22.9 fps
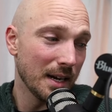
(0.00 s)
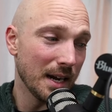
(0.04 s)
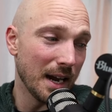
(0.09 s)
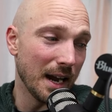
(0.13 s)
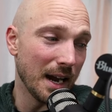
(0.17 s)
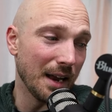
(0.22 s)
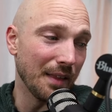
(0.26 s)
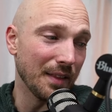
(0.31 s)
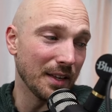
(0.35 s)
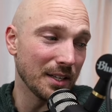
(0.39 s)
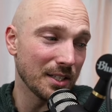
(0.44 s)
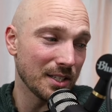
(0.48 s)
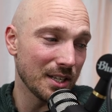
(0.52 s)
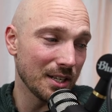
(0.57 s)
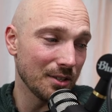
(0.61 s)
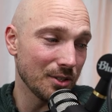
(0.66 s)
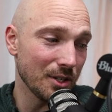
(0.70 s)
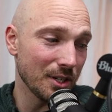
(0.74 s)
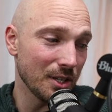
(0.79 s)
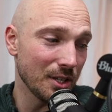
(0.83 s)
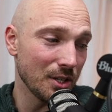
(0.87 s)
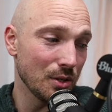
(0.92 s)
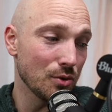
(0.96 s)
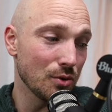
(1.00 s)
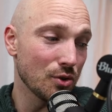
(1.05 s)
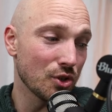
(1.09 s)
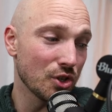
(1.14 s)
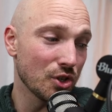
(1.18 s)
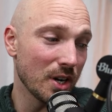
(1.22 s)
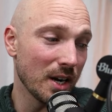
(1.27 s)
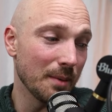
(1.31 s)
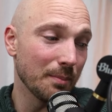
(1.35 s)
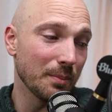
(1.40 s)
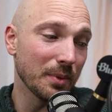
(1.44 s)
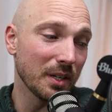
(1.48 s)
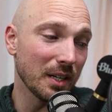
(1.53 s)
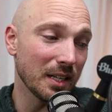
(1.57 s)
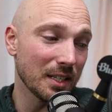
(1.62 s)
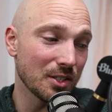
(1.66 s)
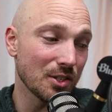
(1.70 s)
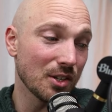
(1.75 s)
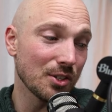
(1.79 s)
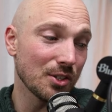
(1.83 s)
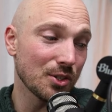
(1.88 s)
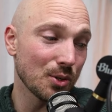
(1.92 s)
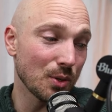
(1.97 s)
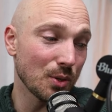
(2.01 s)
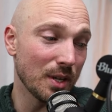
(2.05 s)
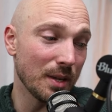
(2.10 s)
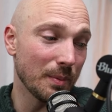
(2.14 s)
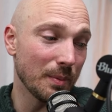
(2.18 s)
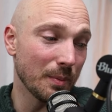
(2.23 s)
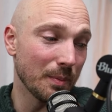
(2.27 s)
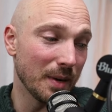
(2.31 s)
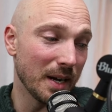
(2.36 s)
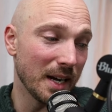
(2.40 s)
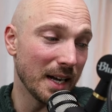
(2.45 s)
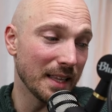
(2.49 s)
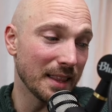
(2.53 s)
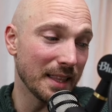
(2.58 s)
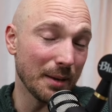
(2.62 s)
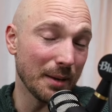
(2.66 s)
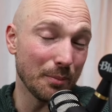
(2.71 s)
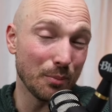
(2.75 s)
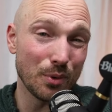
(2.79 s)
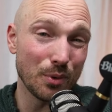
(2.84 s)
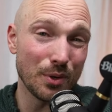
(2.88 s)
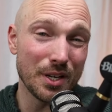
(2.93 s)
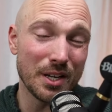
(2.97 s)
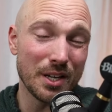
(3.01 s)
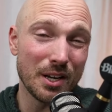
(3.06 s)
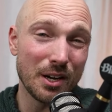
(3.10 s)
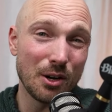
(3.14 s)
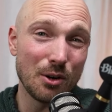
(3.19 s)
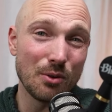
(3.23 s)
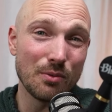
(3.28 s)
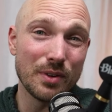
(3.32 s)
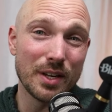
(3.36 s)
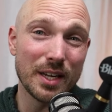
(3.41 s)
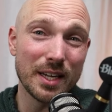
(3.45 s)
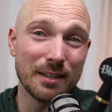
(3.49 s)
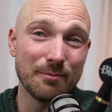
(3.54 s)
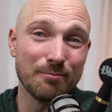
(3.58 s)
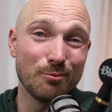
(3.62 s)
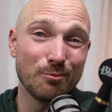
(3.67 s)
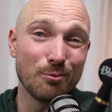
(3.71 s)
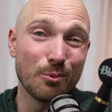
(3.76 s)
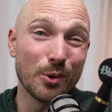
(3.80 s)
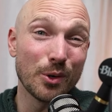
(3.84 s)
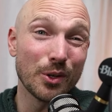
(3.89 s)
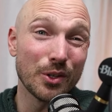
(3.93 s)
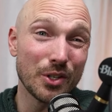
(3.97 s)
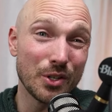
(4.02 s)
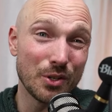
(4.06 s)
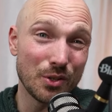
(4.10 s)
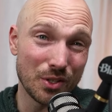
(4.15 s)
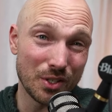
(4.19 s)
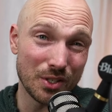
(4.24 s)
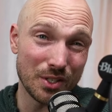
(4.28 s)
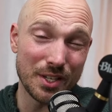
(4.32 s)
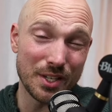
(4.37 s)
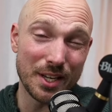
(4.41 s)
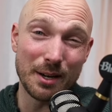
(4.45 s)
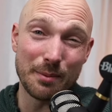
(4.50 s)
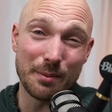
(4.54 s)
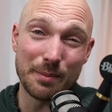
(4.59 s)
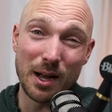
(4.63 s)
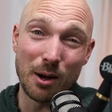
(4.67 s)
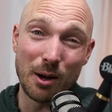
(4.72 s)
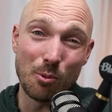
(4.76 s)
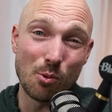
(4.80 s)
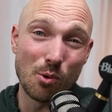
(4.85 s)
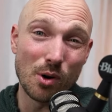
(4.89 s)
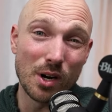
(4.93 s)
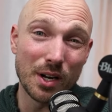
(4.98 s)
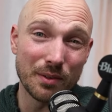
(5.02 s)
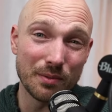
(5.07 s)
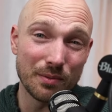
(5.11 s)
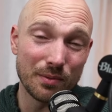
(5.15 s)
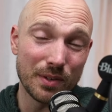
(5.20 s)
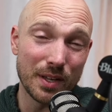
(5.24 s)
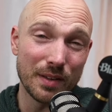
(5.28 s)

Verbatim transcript: And that sounds like a huge jump, but let's also keep in mind that pre-COVID, we were used to seeing about one